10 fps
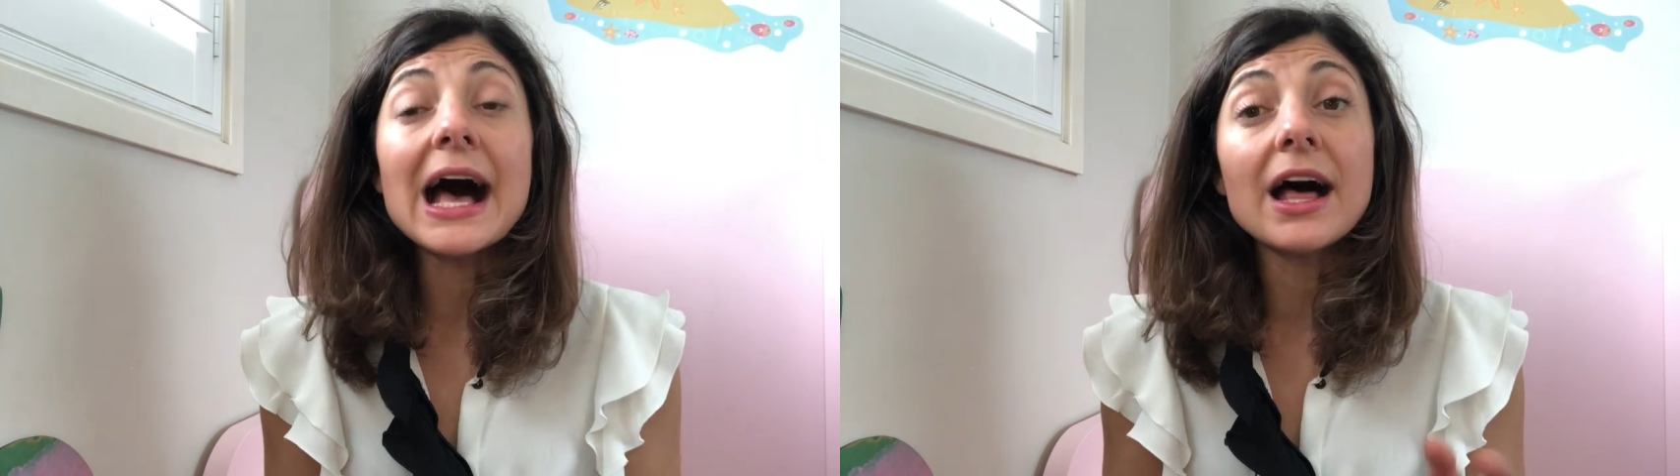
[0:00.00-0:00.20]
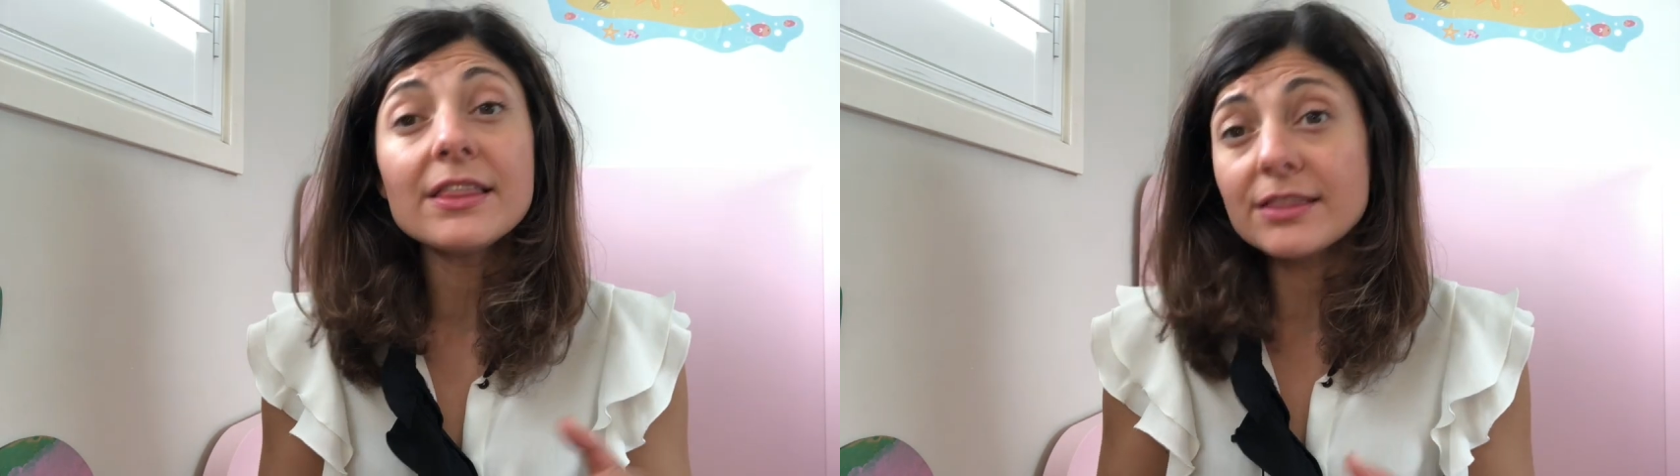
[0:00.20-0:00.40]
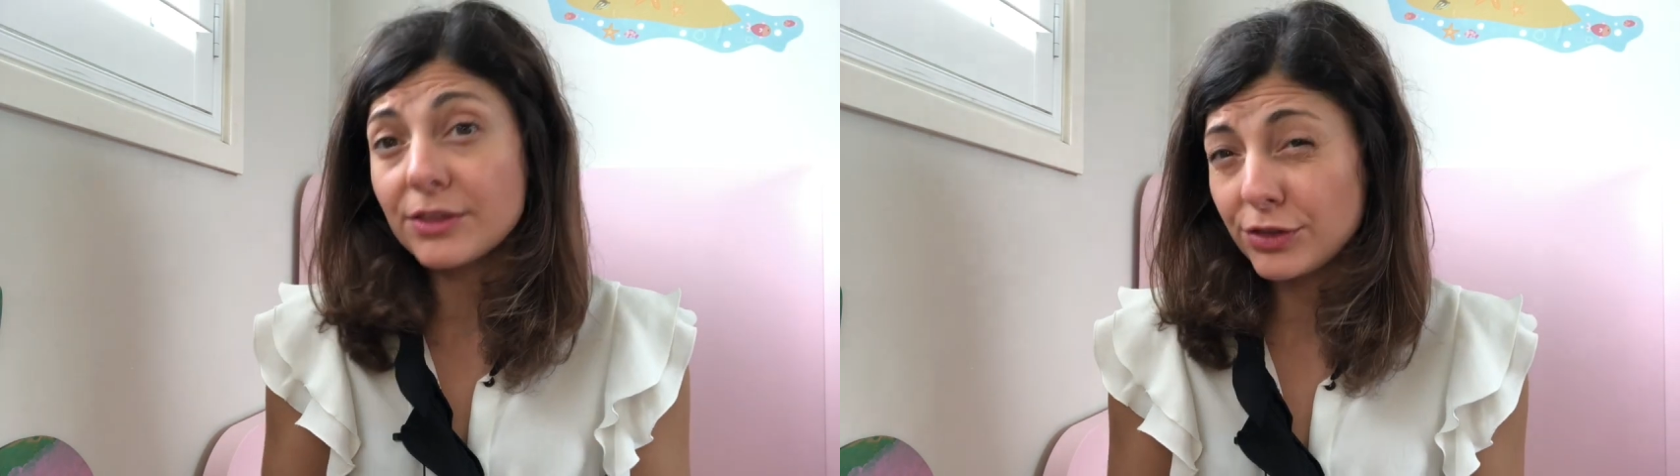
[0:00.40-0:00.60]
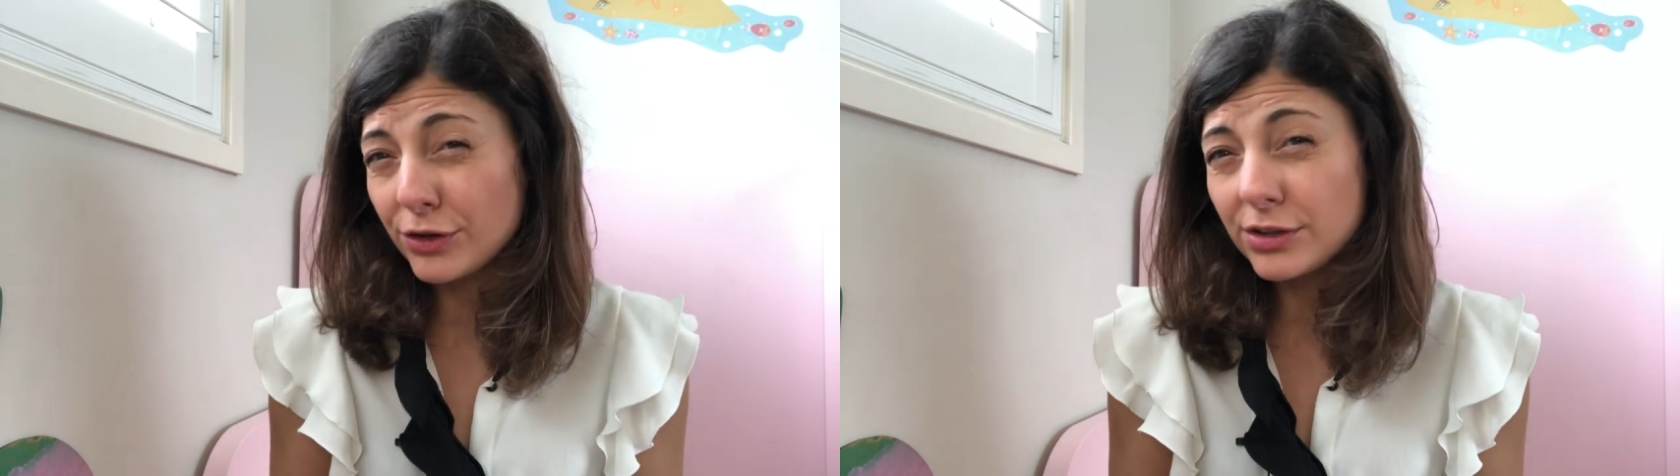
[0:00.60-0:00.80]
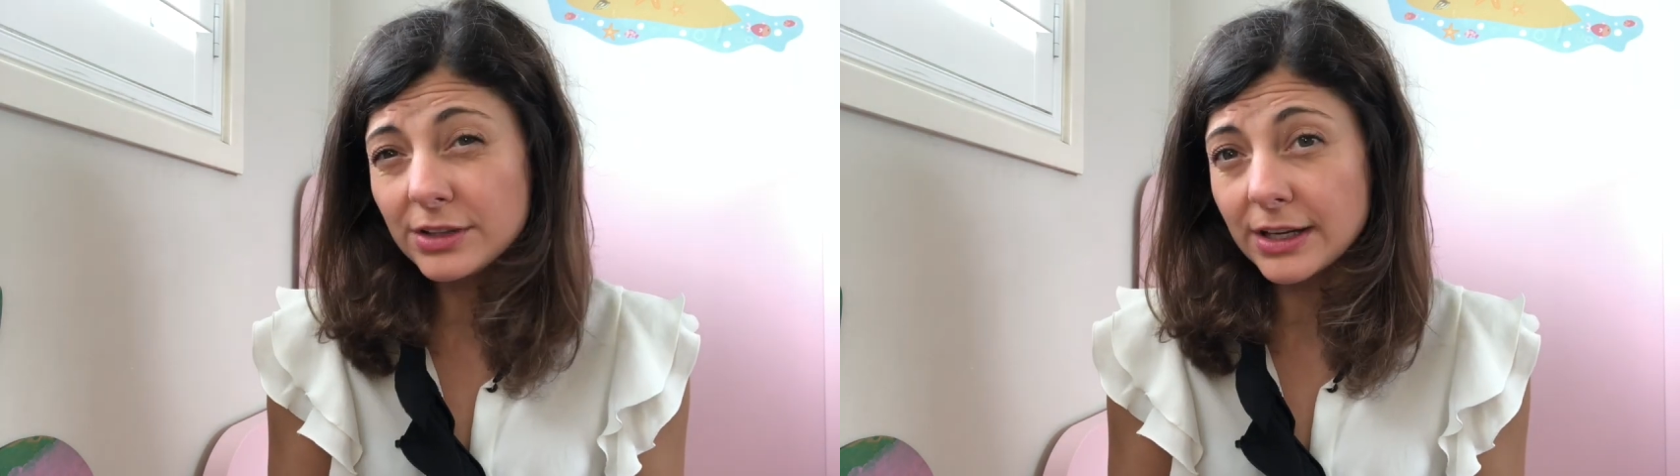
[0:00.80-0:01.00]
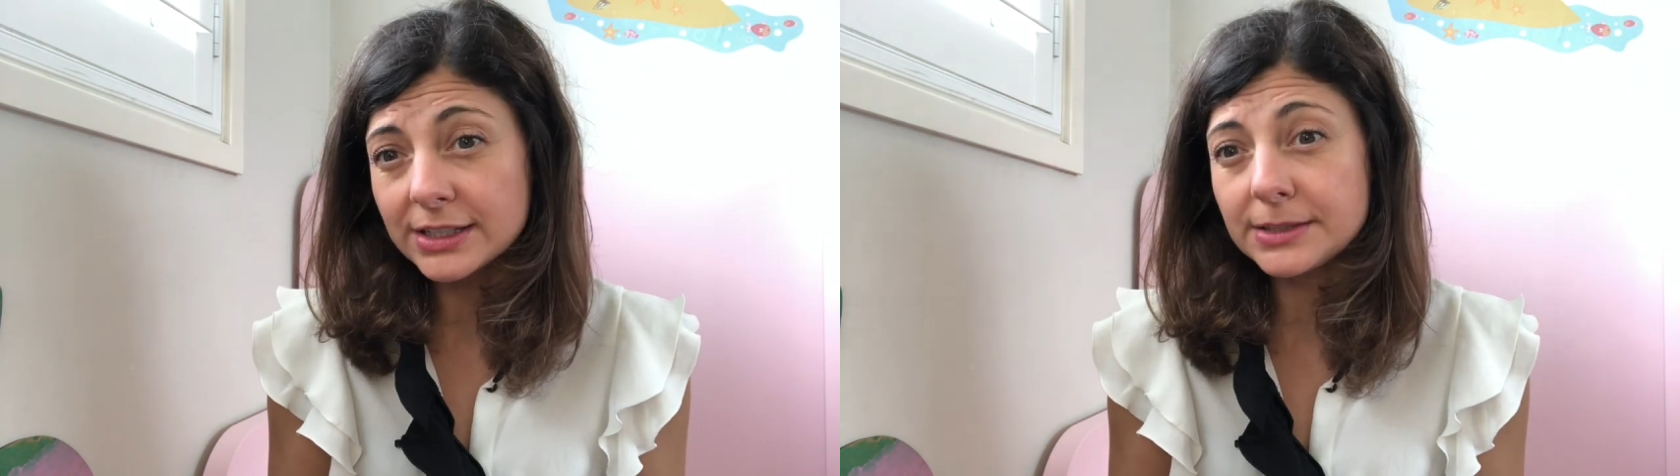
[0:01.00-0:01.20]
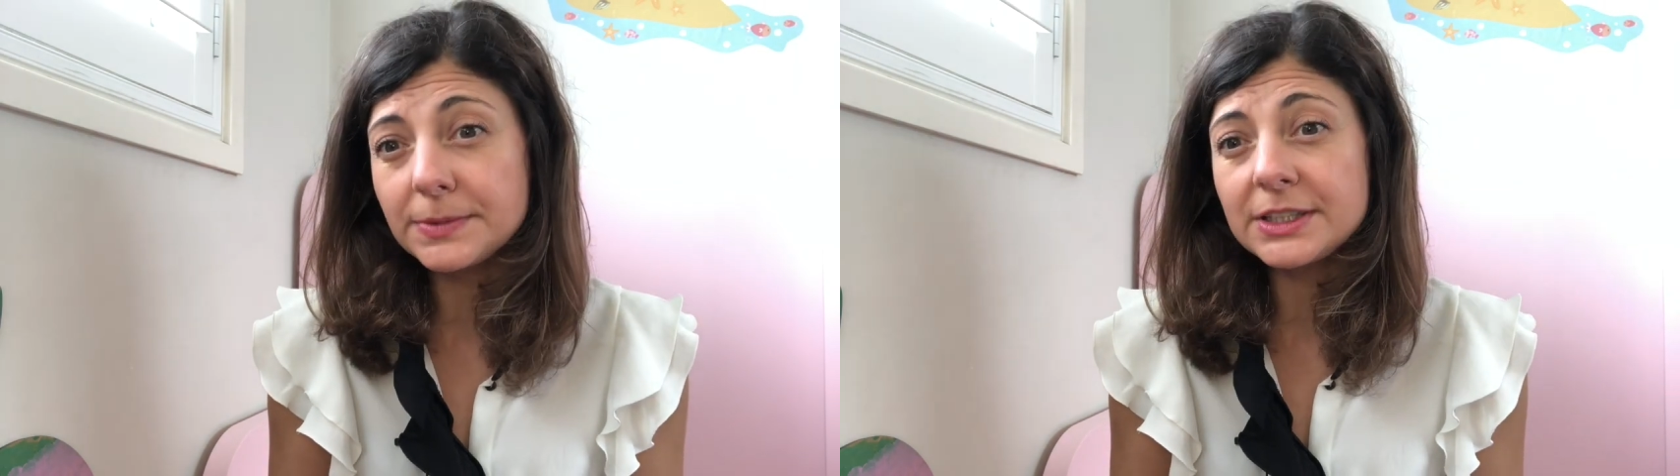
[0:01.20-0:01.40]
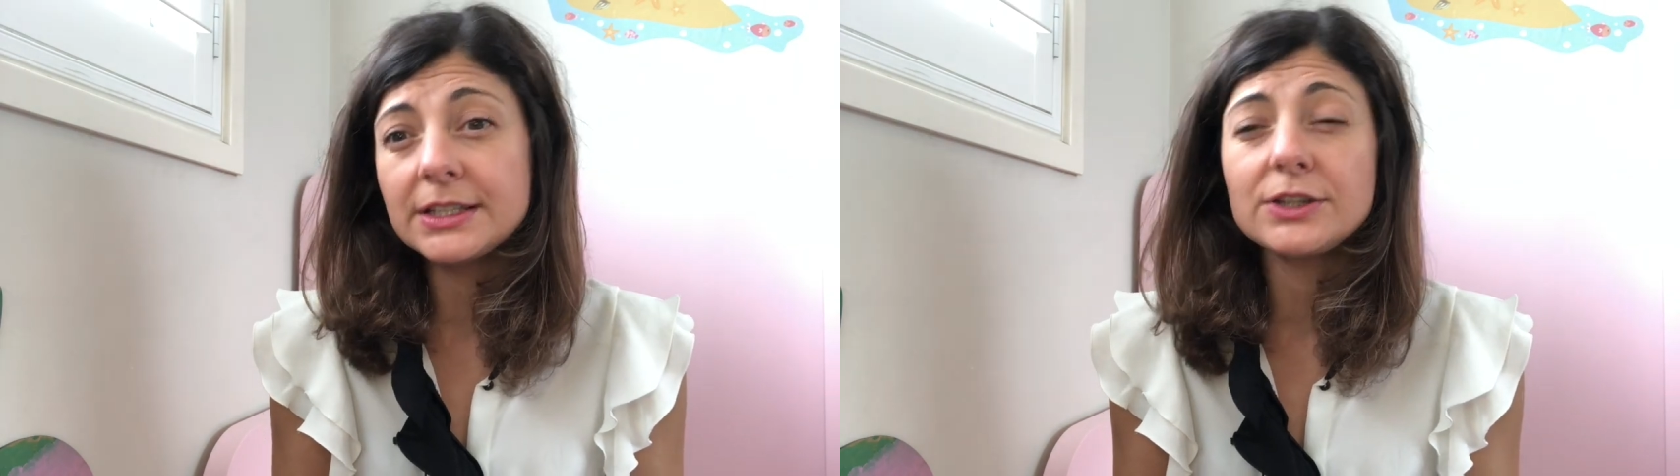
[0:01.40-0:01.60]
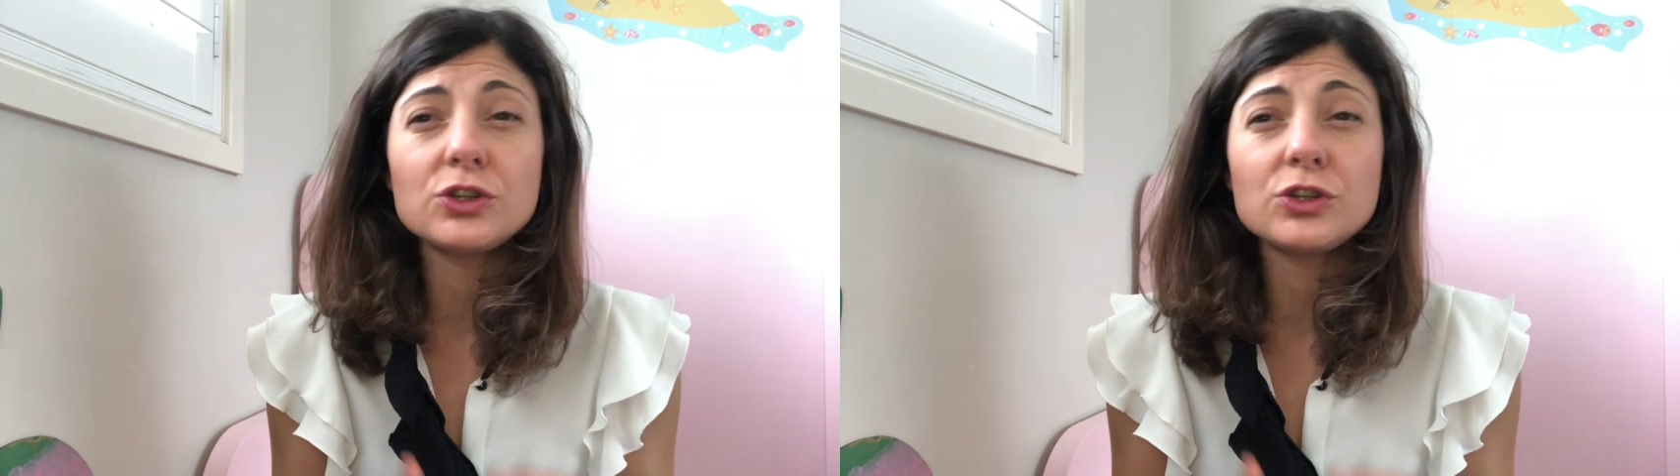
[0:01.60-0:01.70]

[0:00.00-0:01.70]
and the third activity,